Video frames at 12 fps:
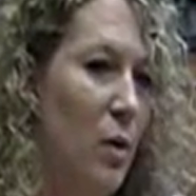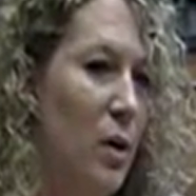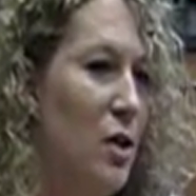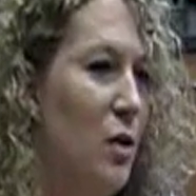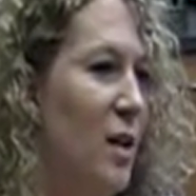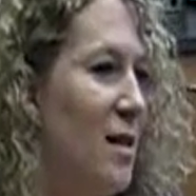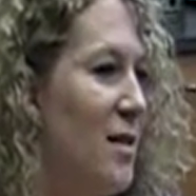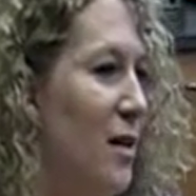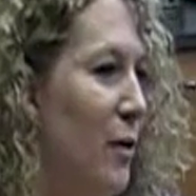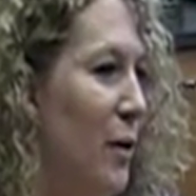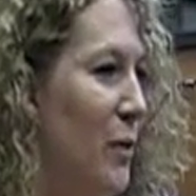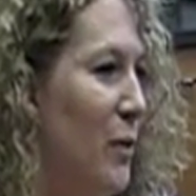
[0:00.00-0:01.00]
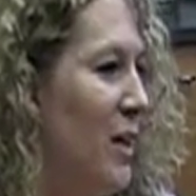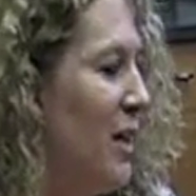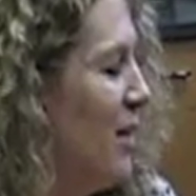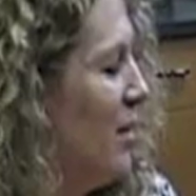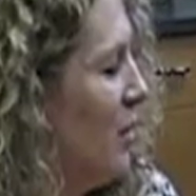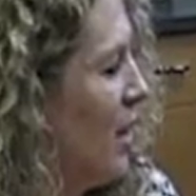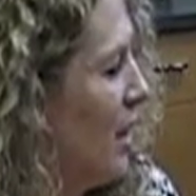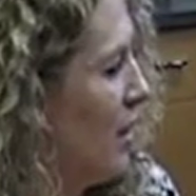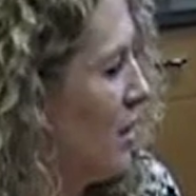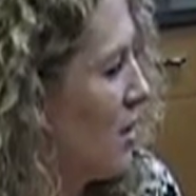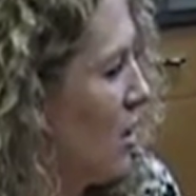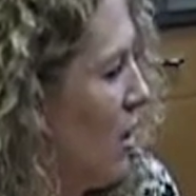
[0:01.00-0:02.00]
points, you get 0.
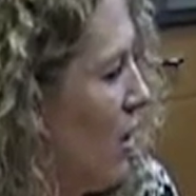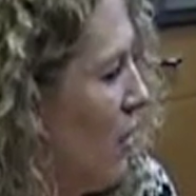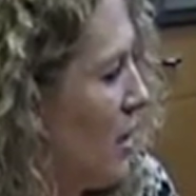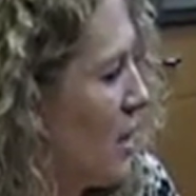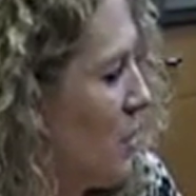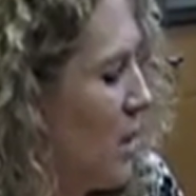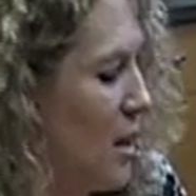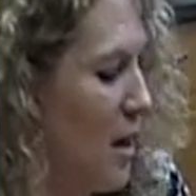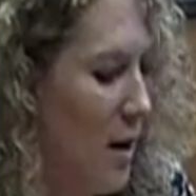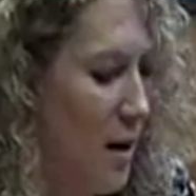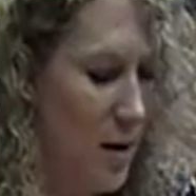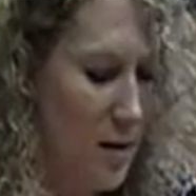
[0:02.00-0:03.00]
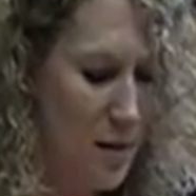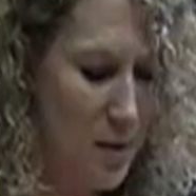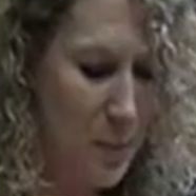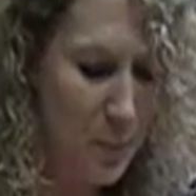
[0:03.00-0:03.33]
And it's called this because